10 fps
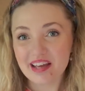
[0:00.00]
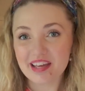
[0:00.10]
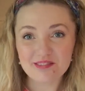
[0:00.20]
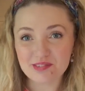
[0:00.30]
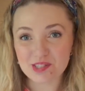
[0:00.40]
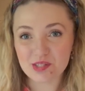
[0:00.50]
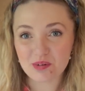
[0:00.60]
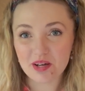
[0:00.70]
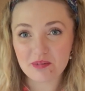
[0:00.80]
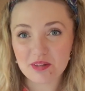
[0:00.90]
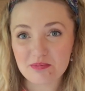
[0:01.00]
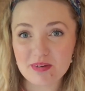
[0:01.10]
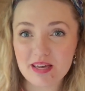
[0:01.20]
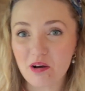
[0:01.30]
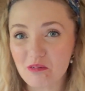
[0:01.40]
inventory with
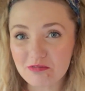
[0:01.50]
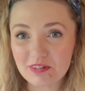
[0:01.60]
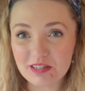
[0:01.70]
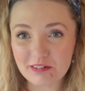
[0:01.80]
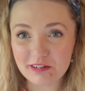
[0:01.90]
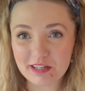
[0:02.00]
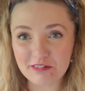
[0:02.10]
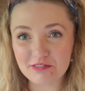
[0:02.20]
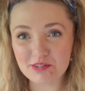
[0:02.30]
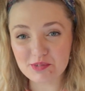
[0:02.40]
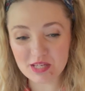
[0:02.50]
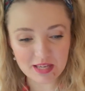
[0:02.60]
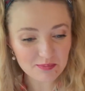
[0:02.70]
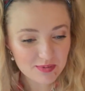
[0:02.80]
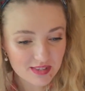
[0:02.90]
me, hopefully learning a few
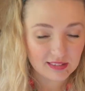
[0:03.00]
tips.